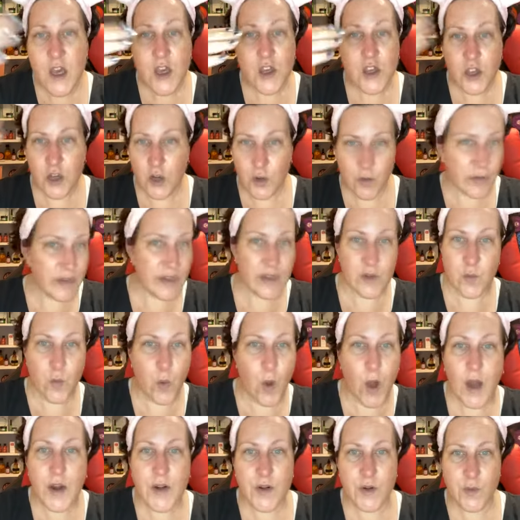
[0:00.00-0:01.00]
You don't need
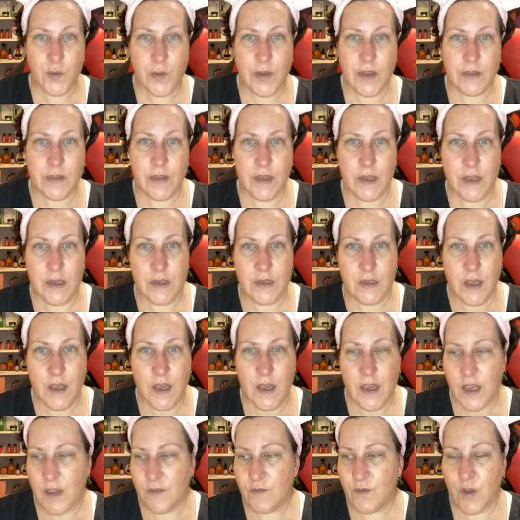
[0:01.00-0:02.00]
water with it
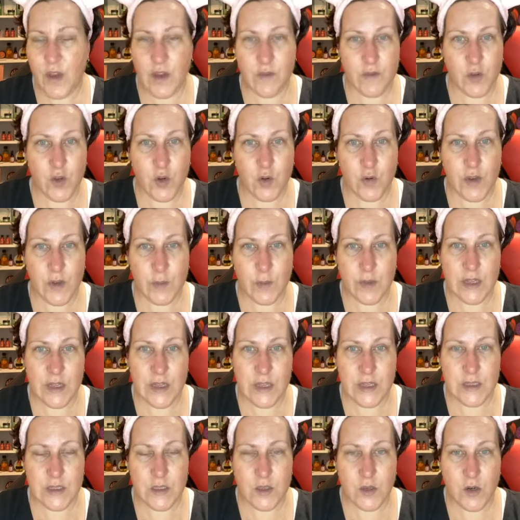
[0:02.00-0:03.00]
if you have a cream
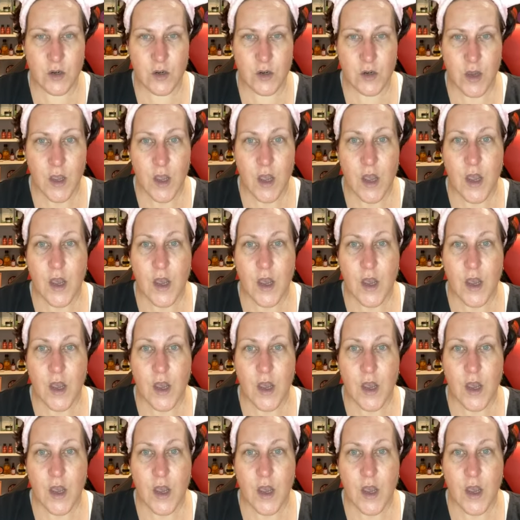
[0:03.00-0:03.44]
cleanser.